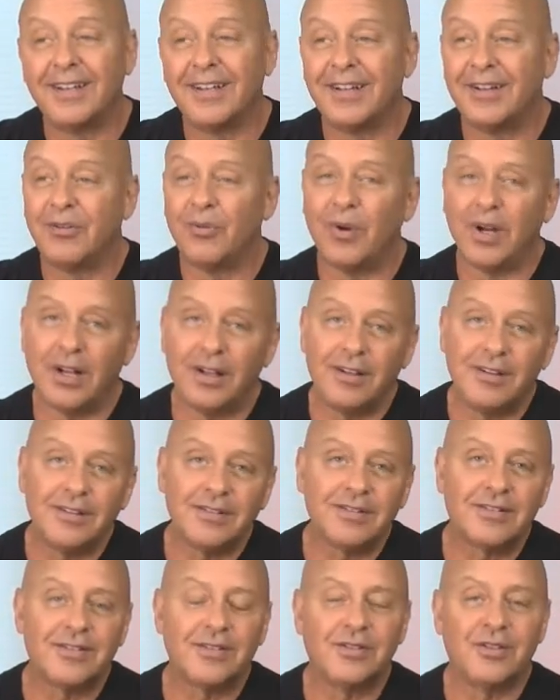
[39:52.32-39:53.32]

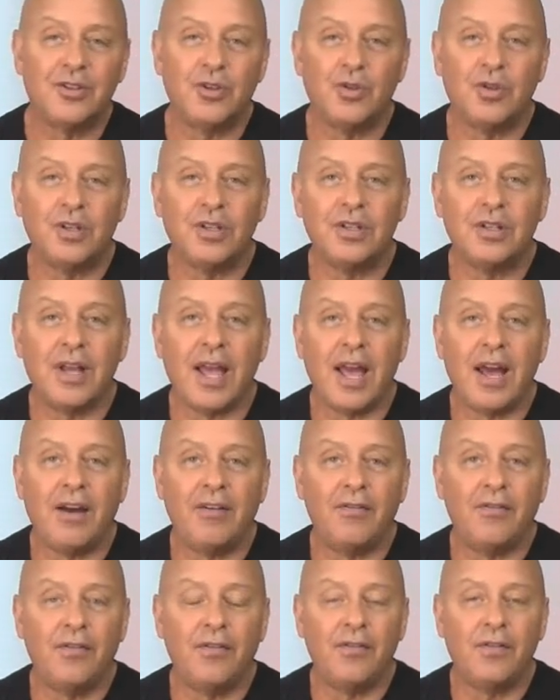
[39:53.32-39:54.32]
Well, you can
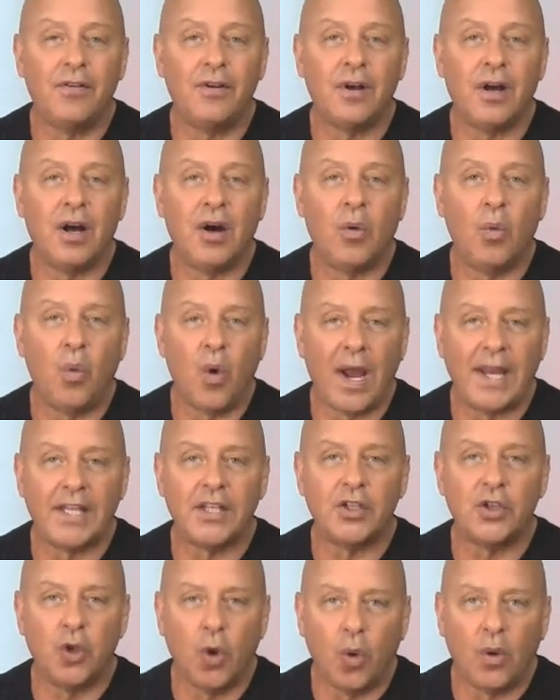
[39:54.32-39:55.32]
have a
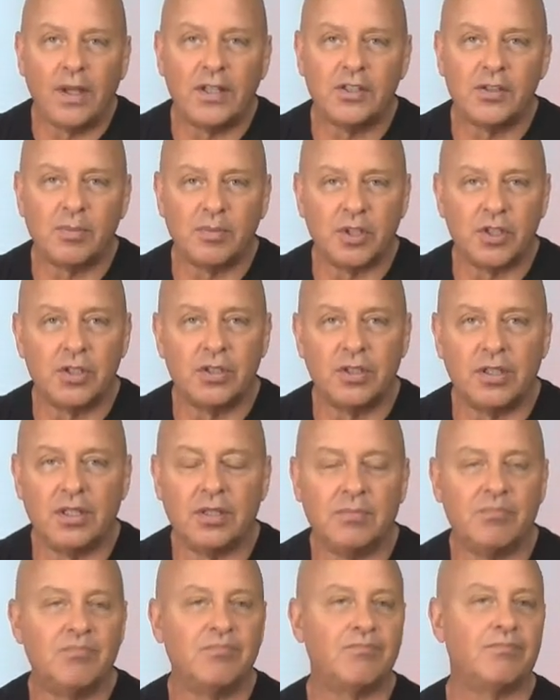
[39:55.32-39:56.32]
white noise
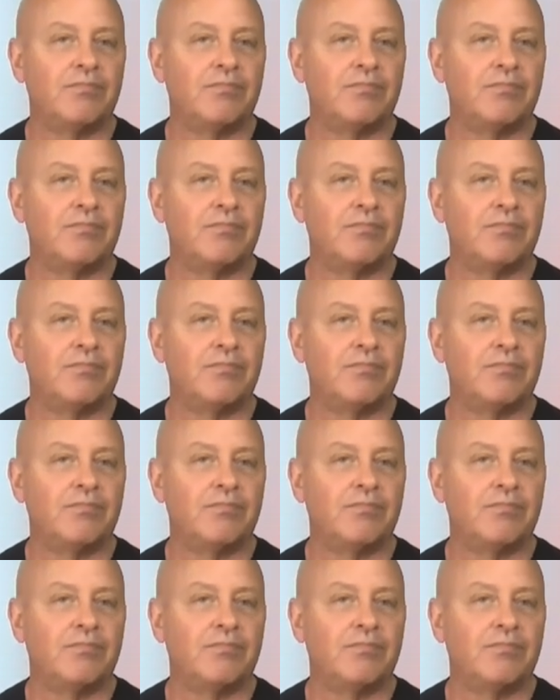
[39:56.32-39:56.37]
machine.